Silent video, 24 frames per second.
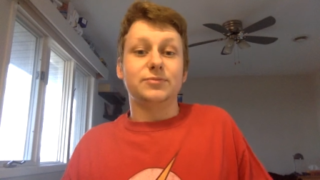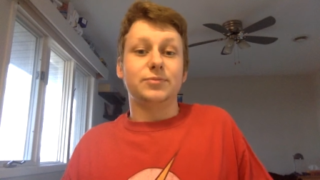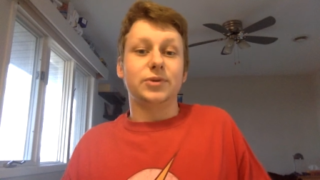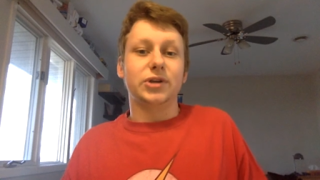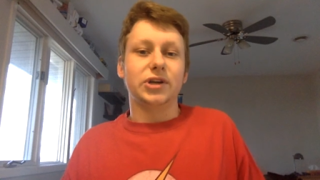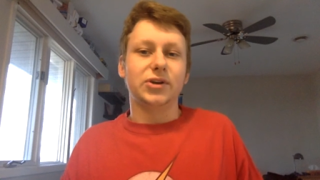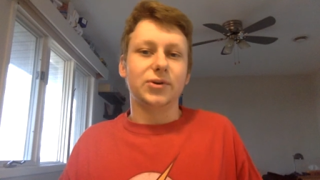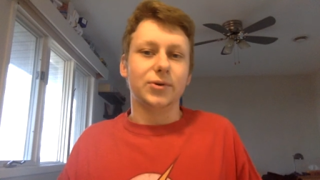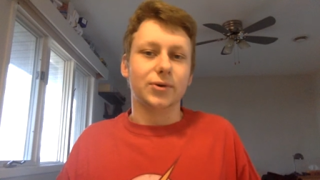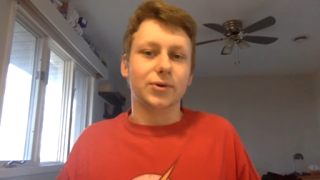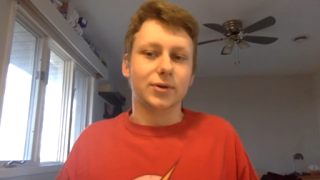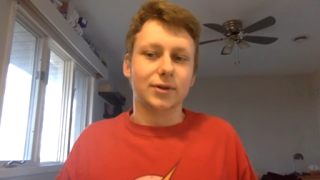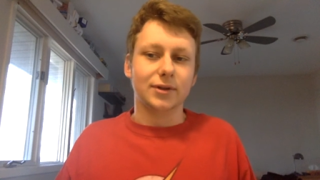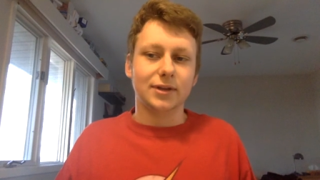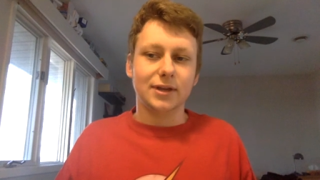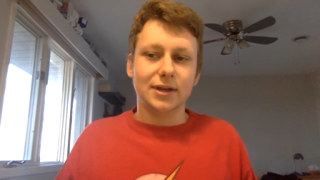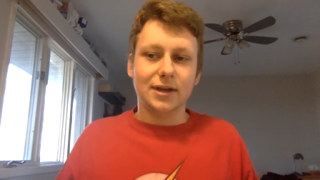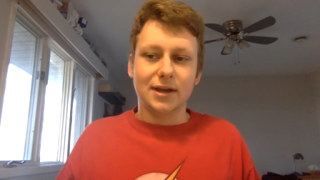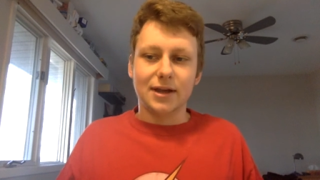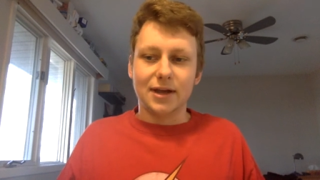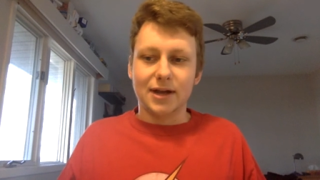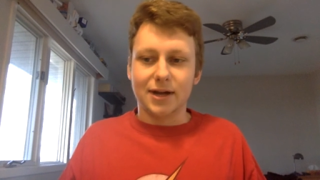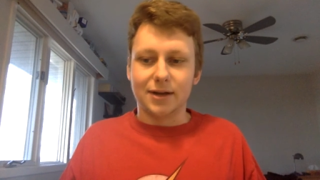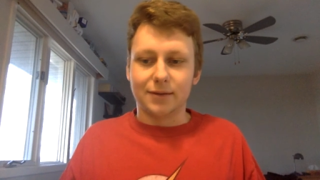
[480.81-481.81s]
pretty cool.
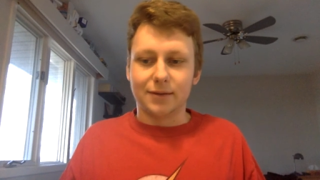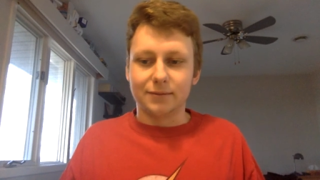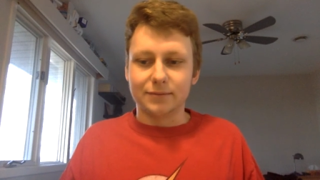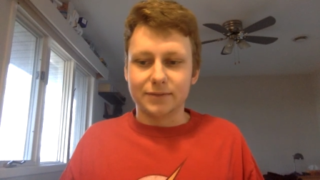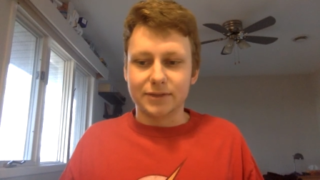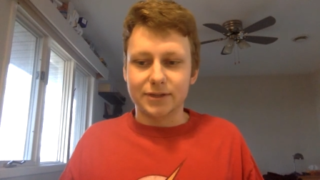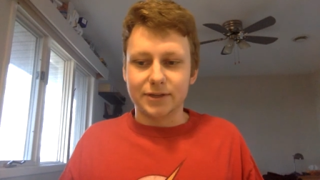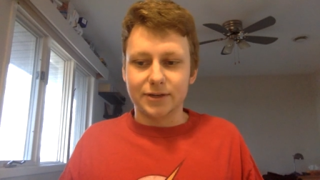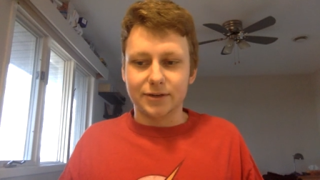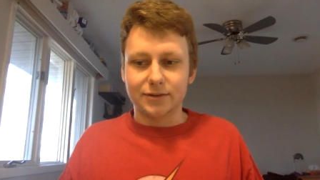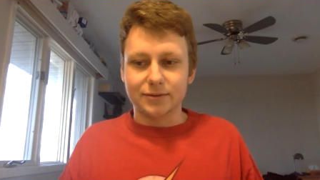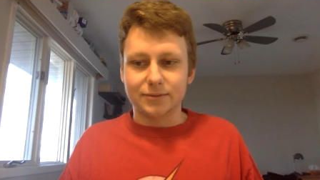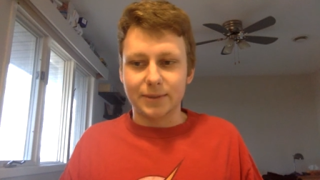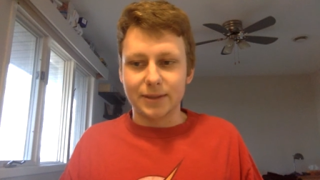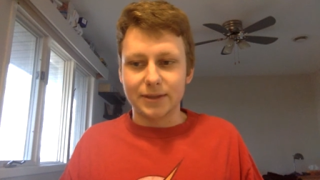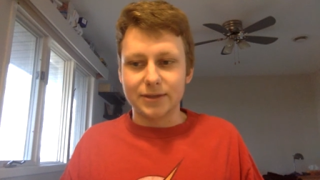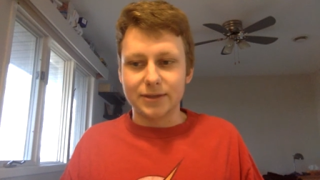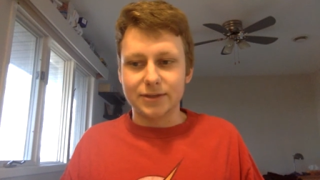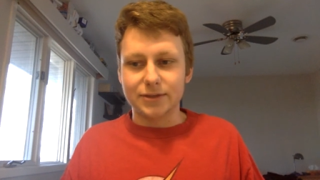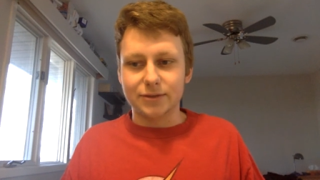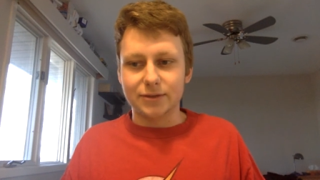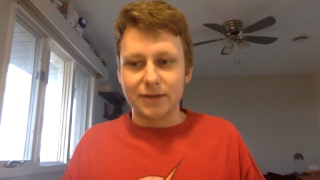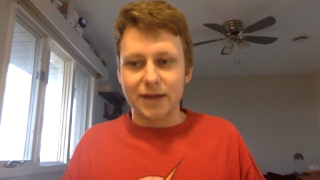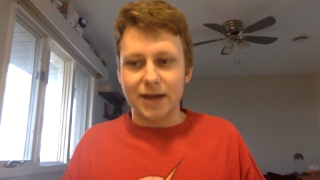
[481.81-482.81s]
Um, you know, to be able to
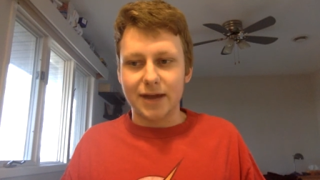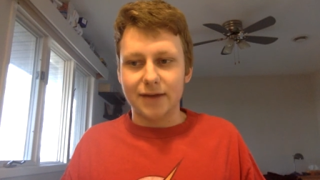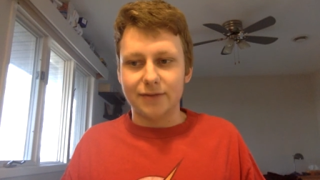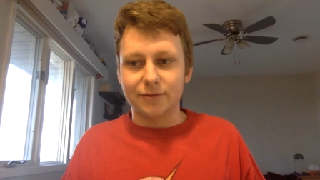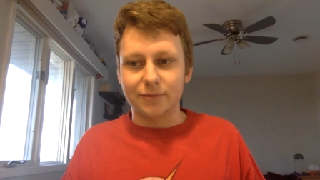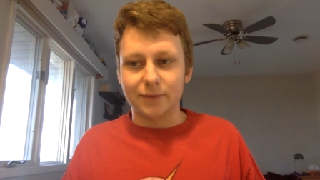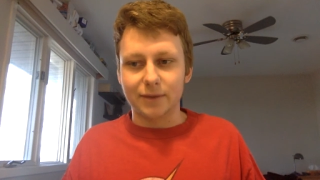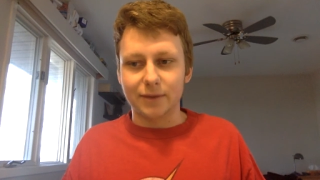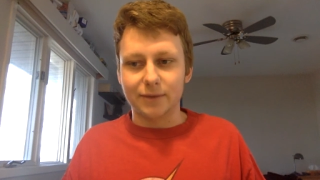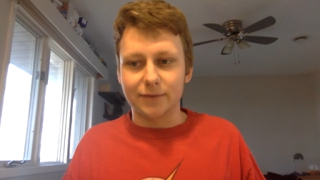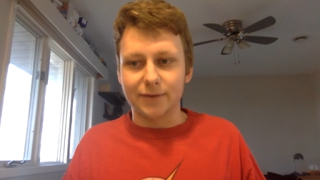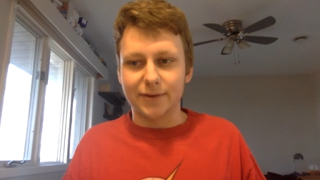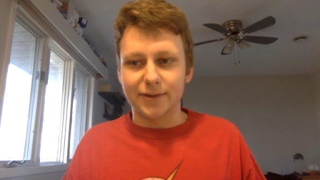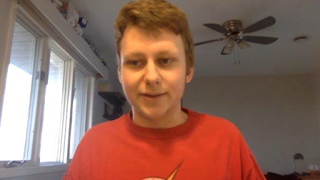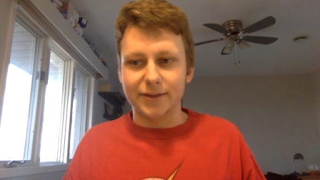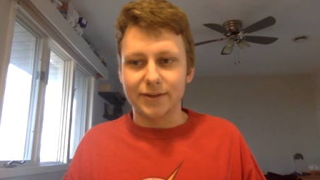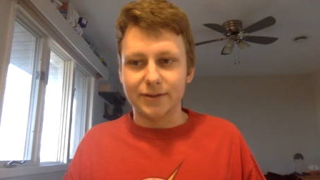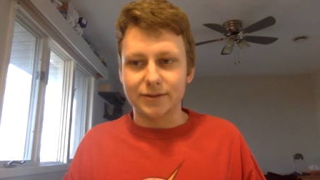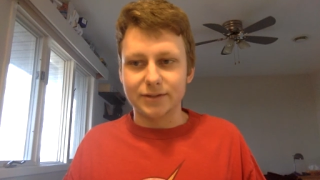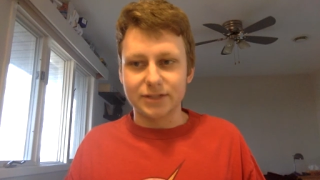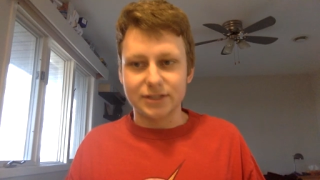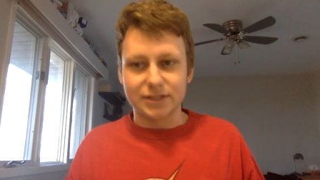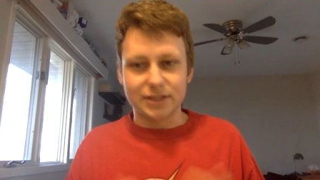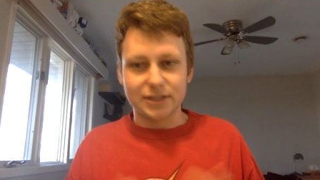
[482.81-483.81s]
do that for my
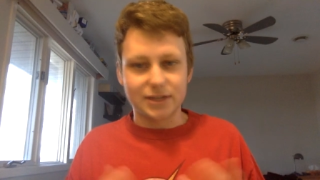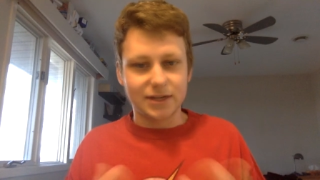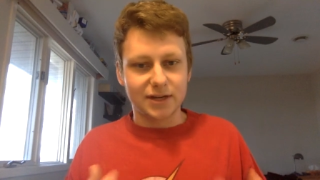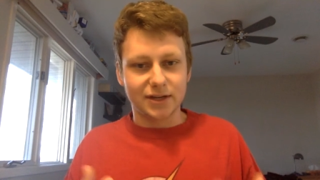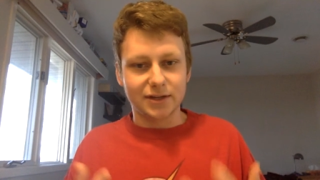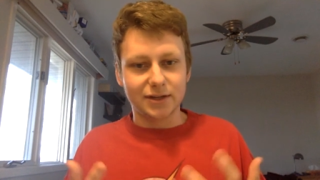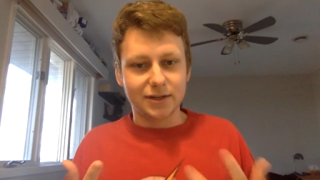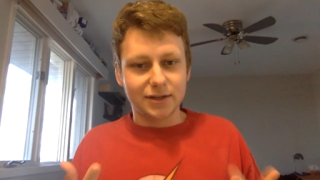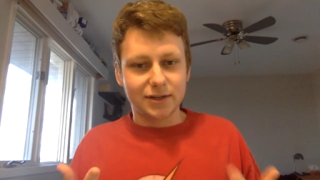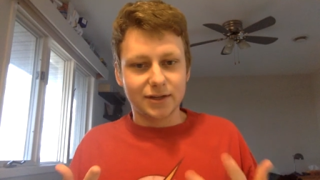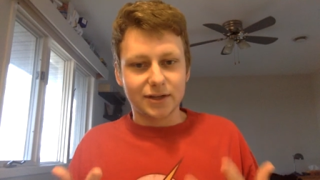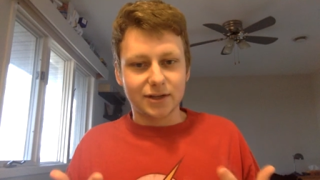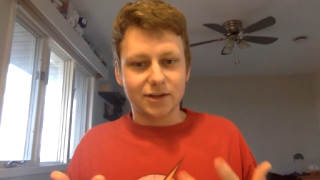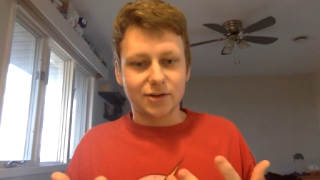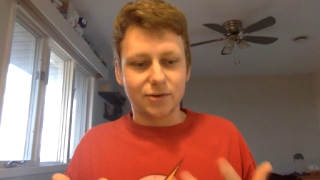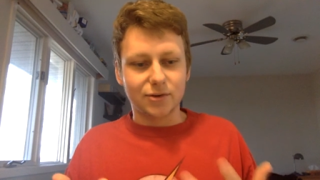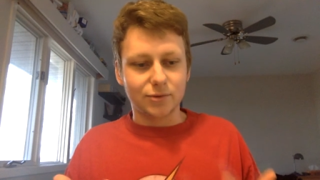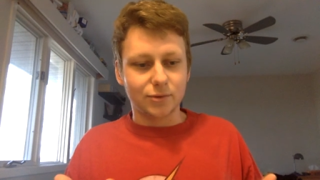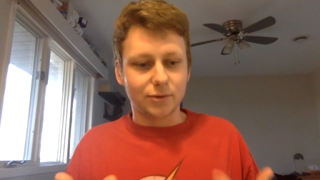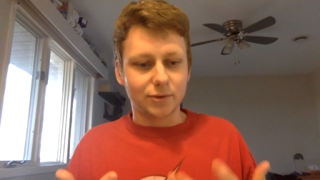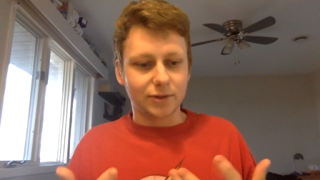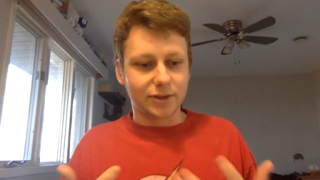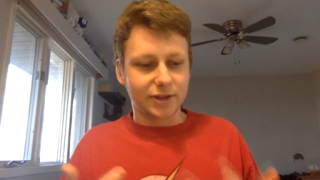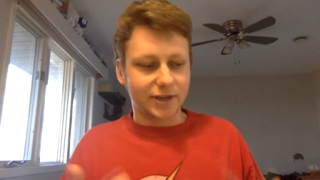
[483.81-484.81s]
father is just the
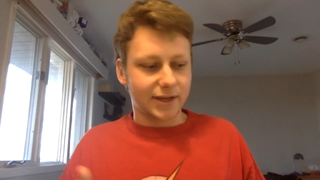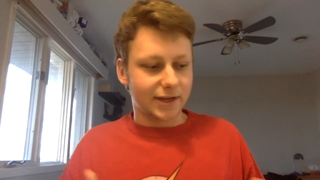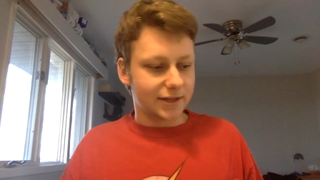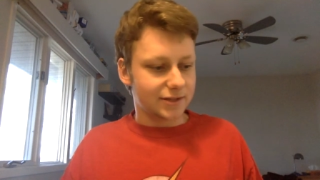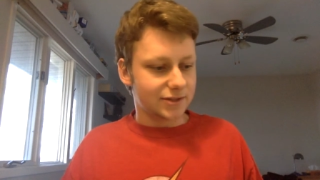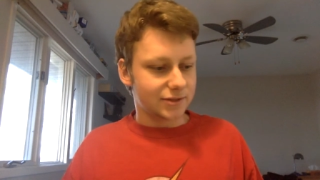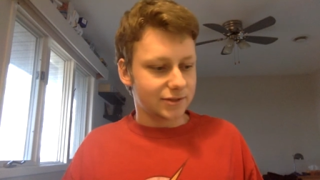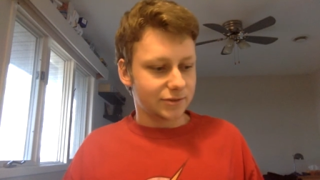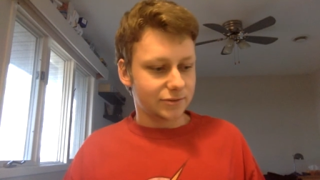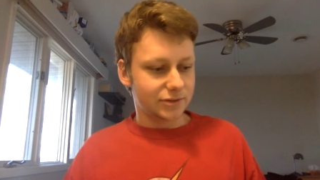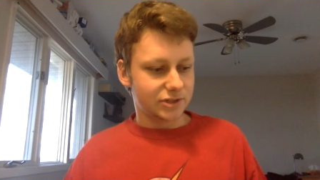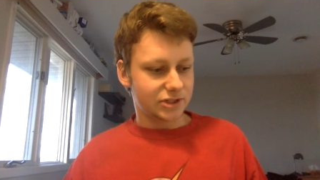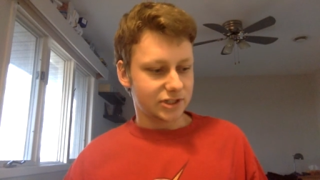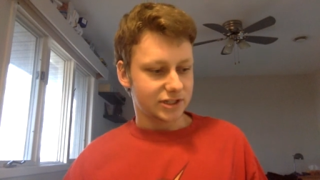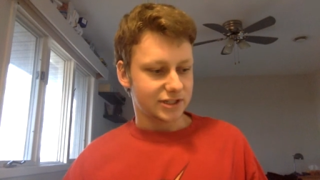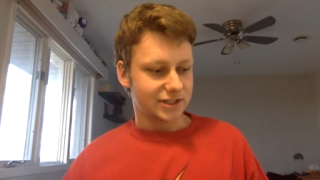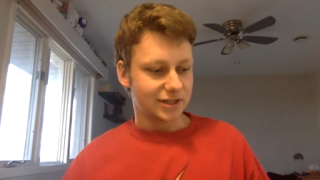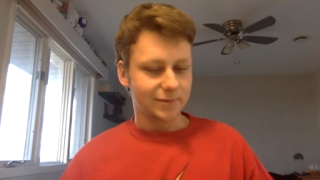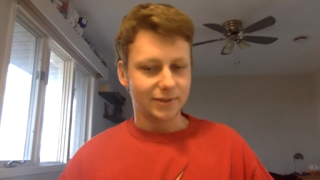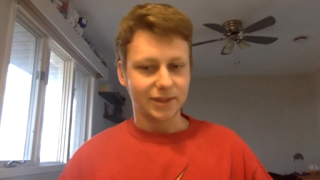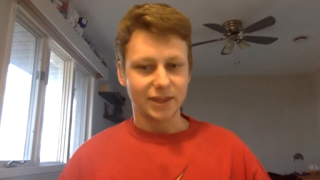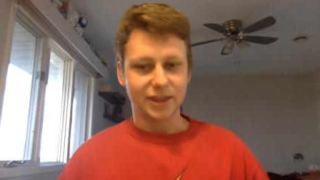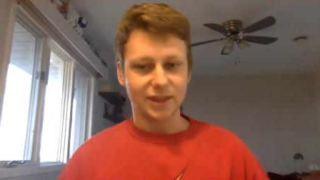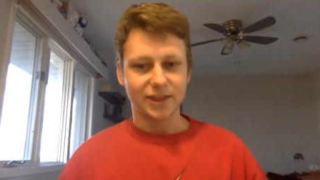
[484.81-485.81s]
cool thing, and so it was just
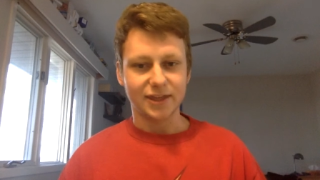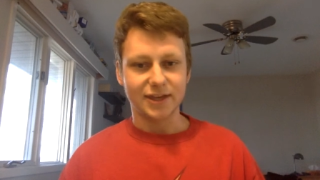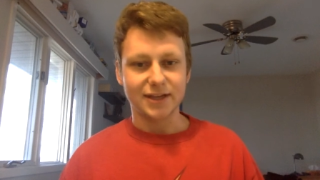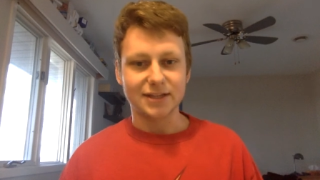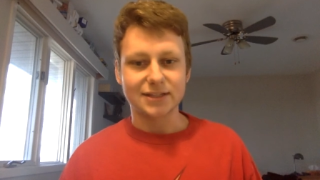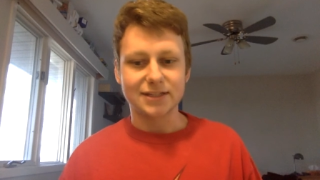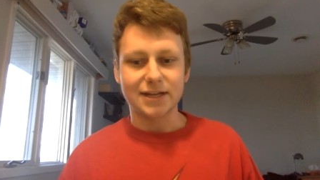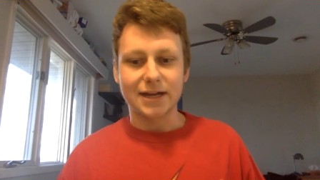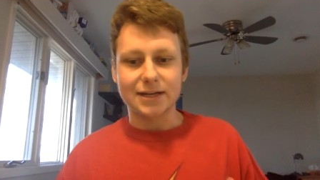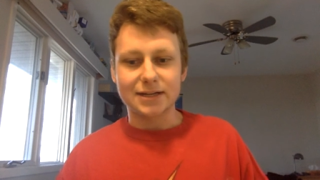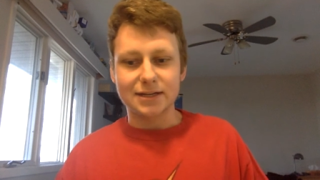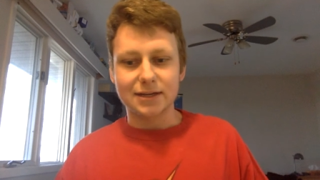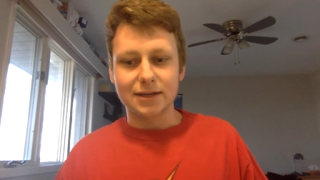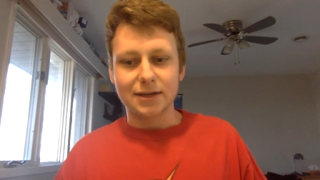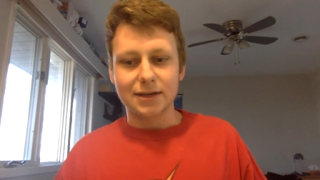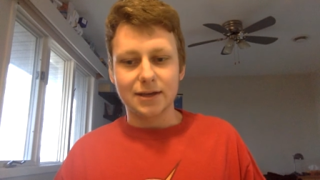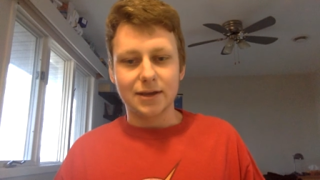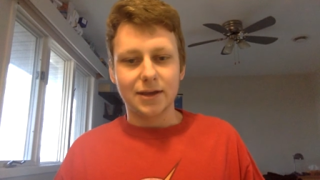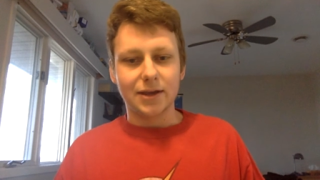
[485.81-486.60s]
some of the things that.